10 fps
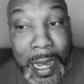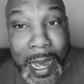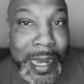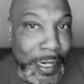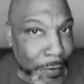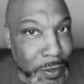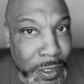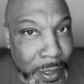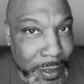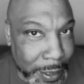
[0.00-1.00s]
I never
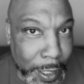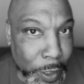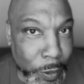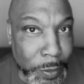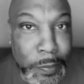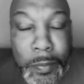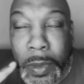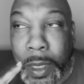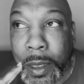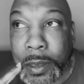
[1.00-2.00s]
seen the second one,
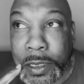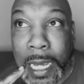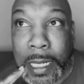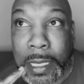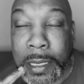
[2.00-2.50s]
sadly.